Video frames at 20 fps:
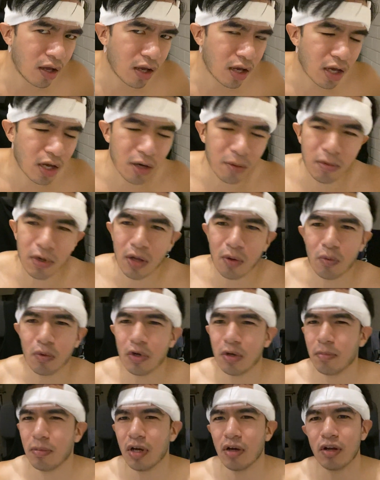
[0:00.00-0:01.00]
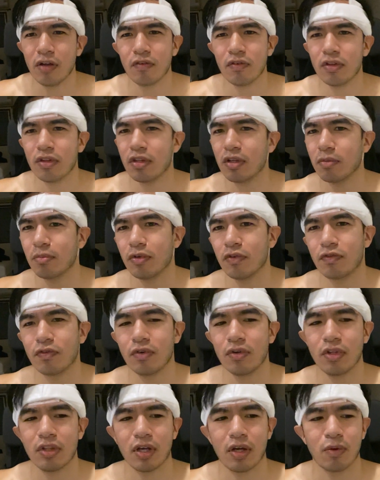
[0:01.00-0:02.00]
And I'd be like, what about everything
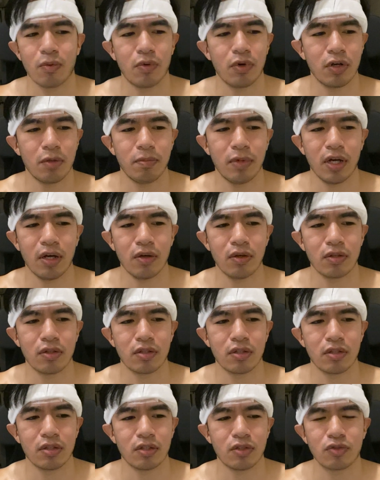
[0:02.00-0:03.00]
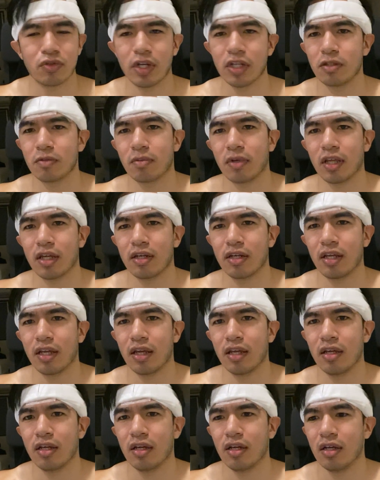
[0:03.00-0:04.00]
before that? What about the transplant
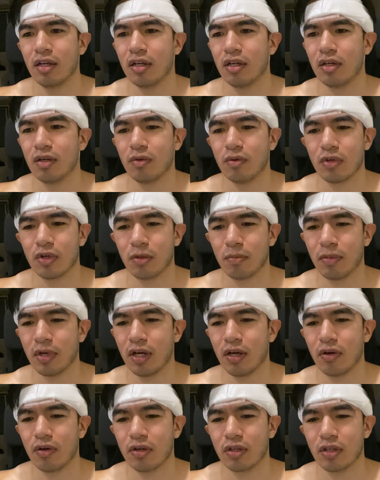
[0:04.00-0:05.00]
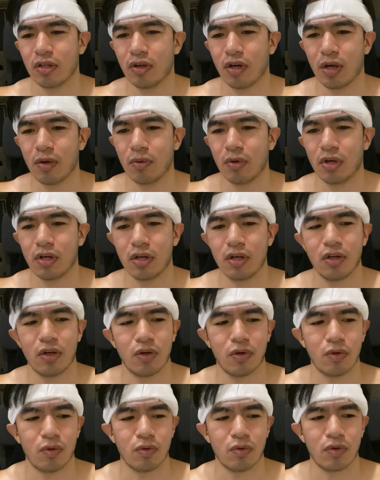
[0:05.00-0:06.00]
day? What about, I want to
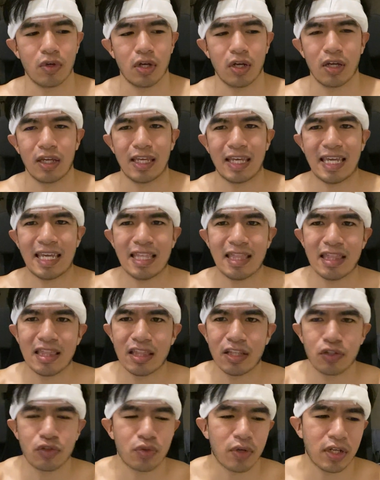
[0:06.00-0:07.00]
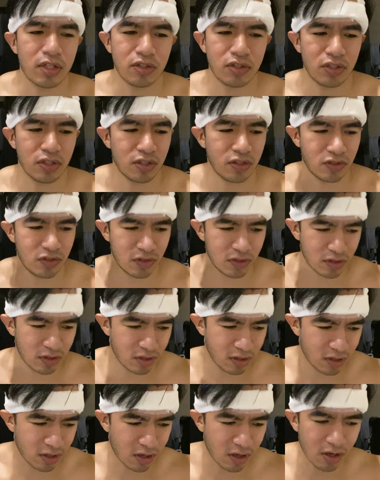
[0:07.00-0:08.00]
know in the trenches,
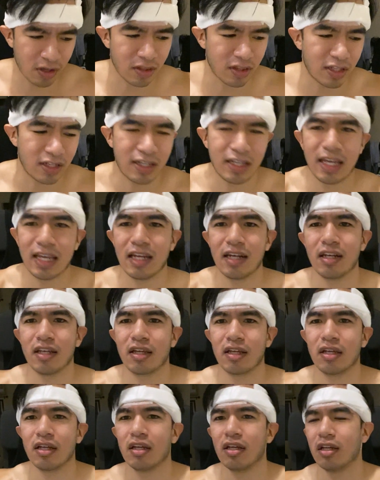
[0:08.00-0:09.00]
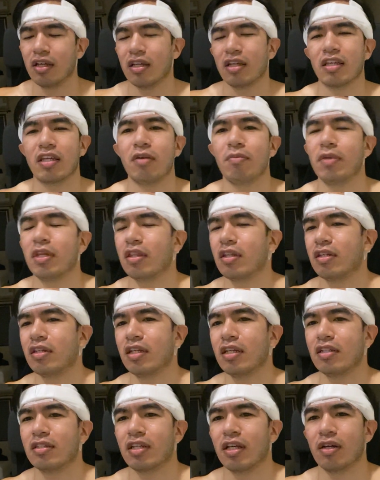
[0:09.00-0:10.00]
on the daily, give me the
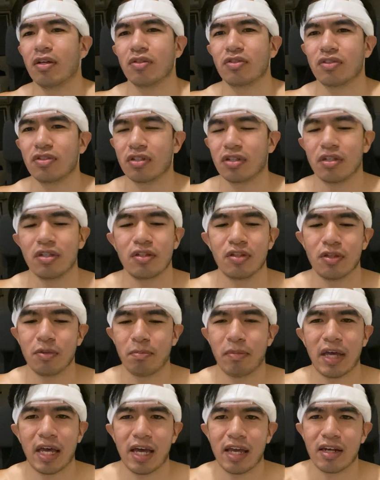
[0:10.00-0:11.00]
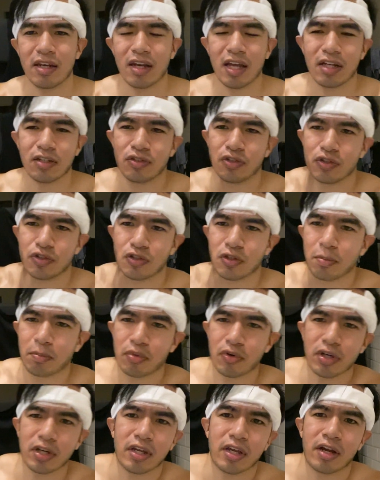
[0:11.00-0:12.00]
details, the good, the bad, not just the
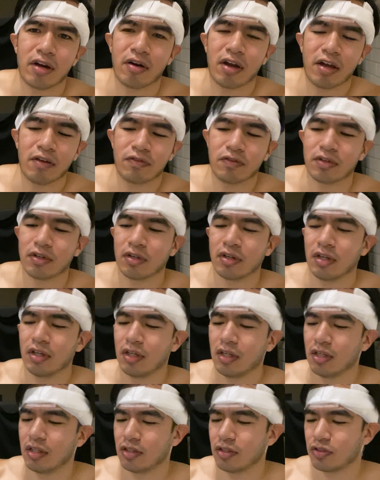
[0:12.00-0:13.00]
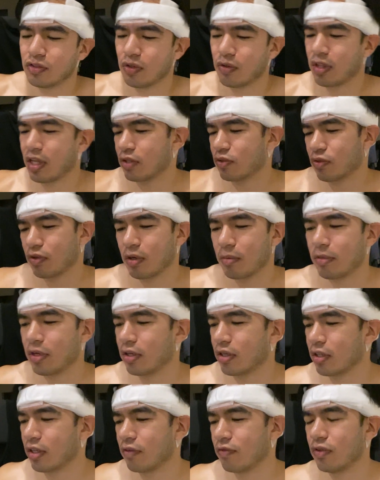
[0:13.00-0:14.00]
pretty hair after. So that's what I'm
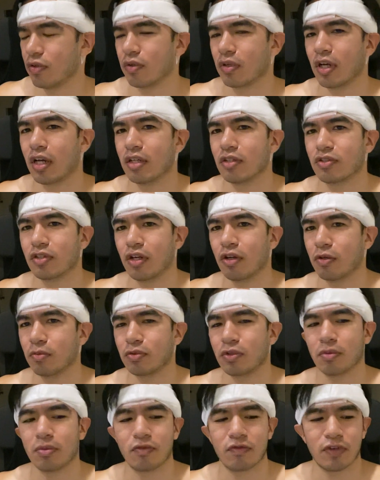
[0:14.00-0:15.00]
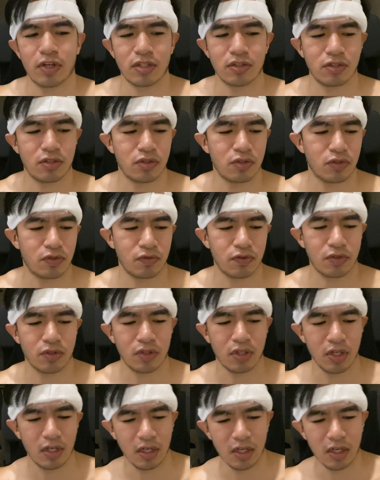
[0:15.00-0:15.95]
here to give you guys. I hope someone finds it useful.